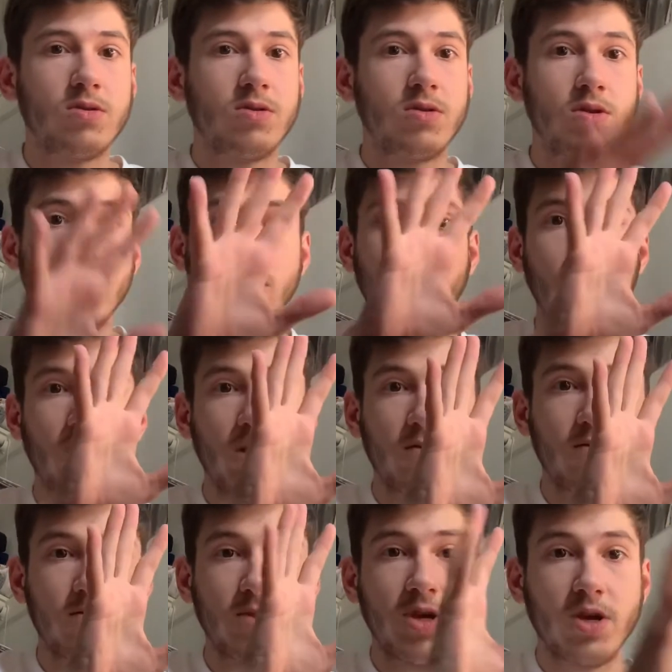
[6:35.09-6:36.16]
they go like
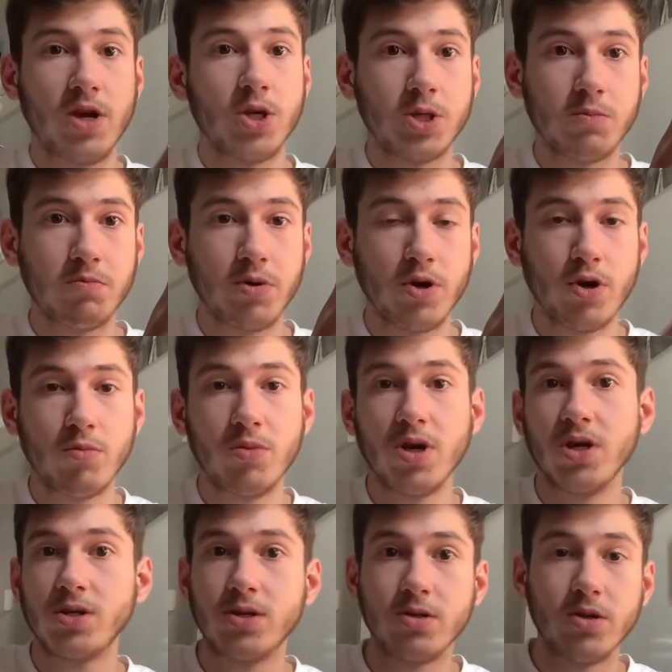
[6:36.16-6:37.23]
from the ancient
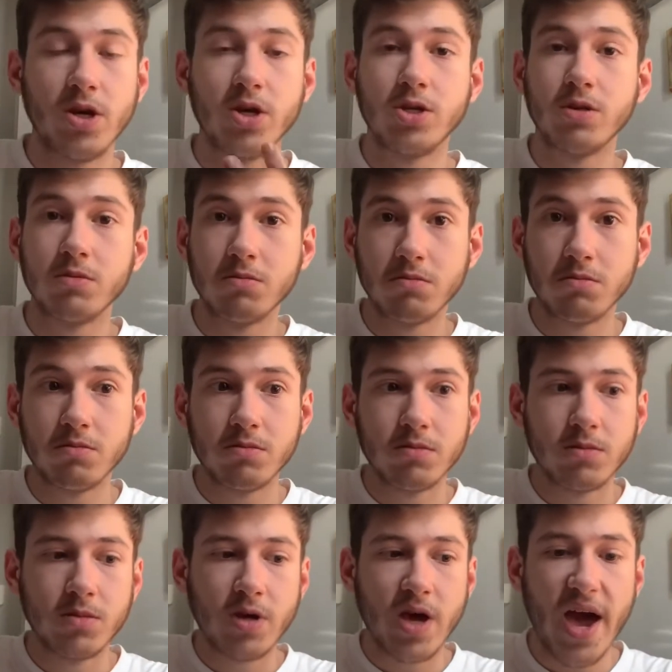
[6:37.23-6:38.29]
pyramids to the ancient
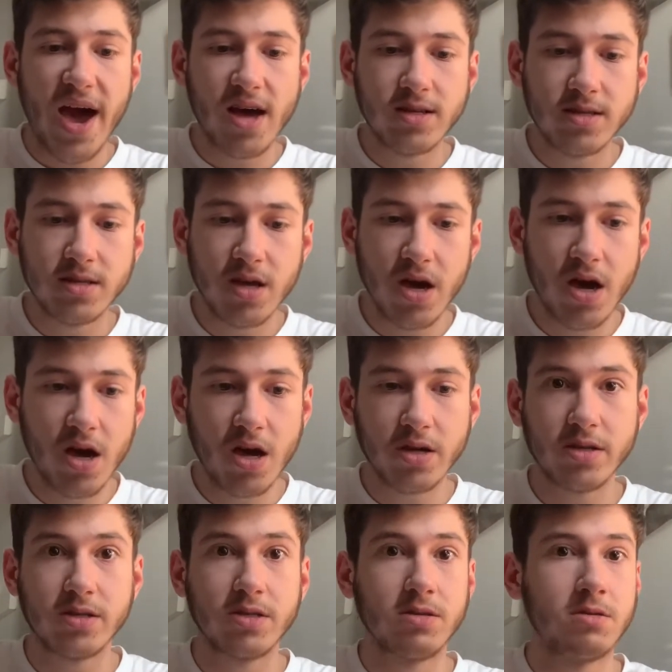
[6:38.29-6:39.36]
Aztecs,
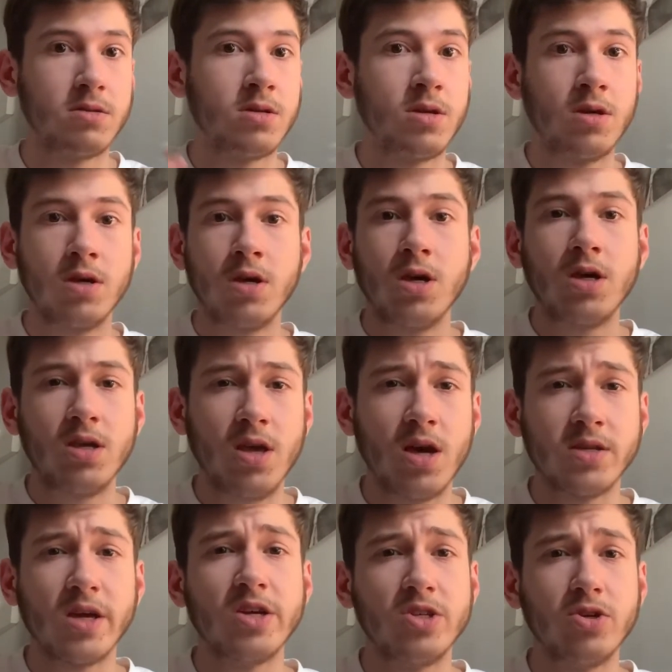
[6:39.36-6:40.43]
and yes,
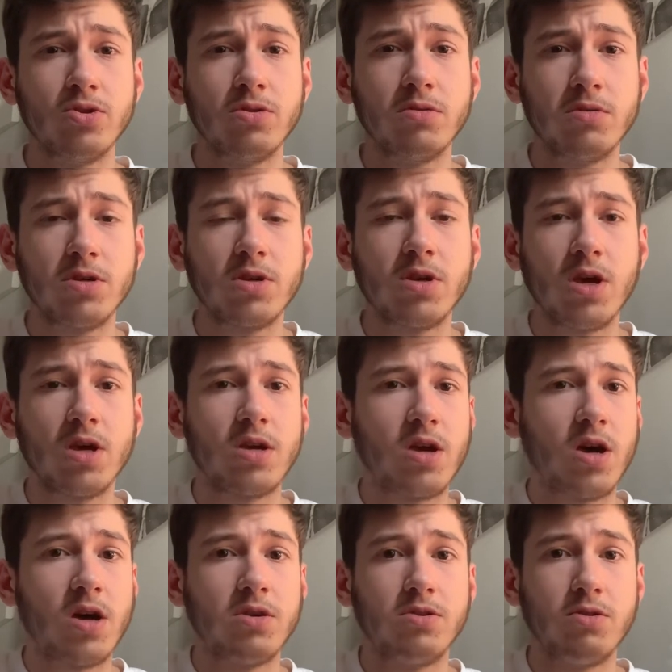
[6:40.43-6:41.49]
I did. And
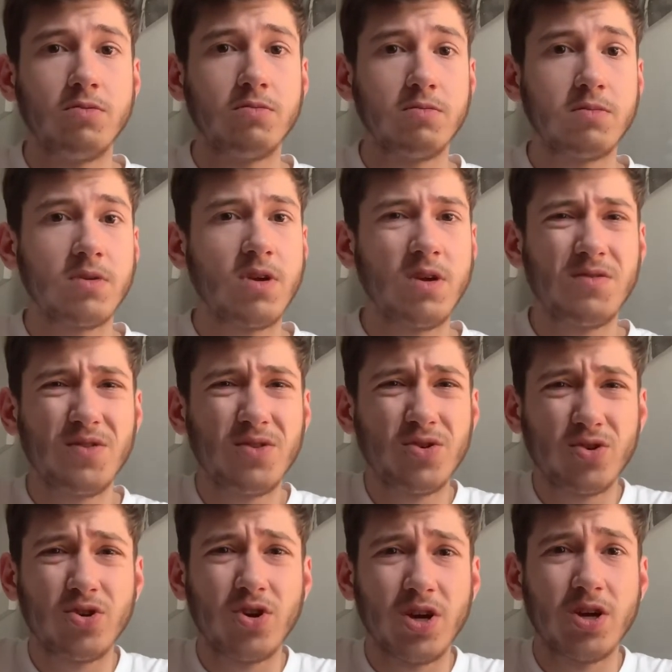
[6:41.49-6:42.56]
yeah, if you learn
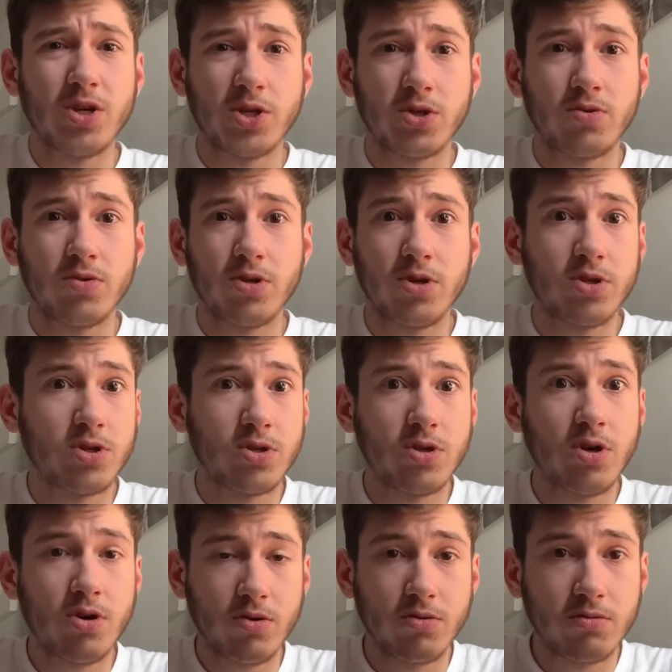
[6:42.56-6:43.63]
your history, you should
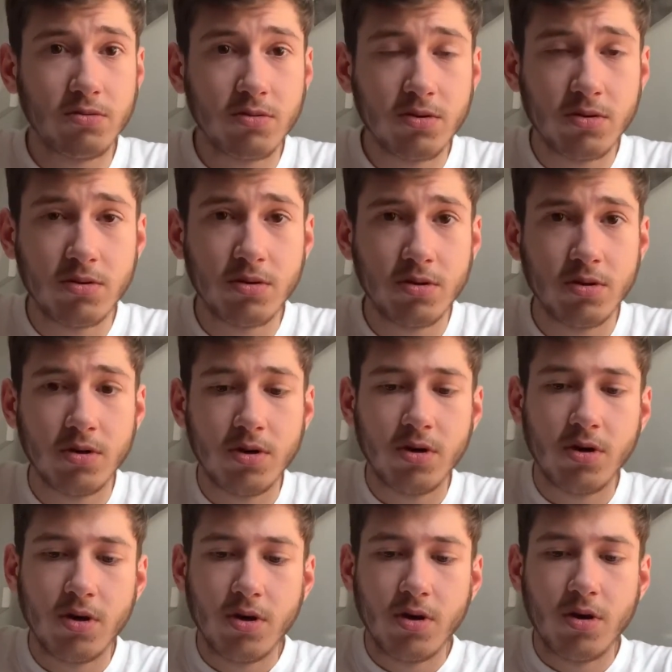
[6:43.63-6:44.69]
know
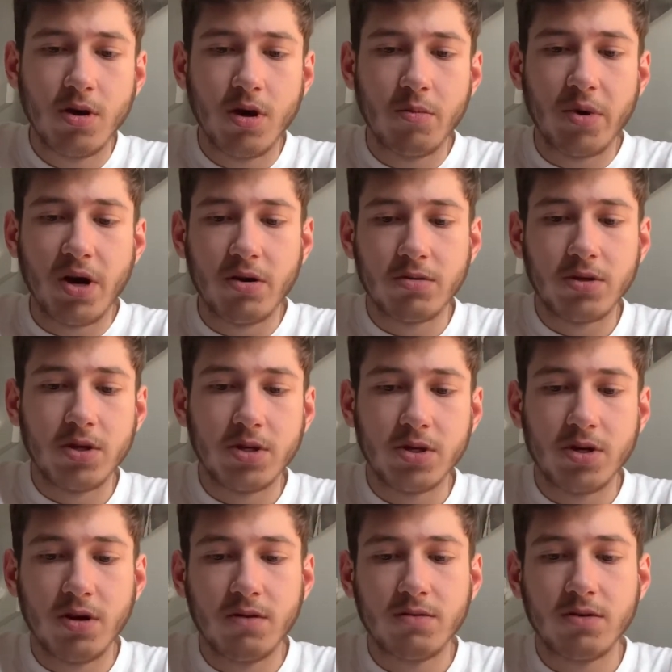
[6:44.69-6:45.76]
about this stuff.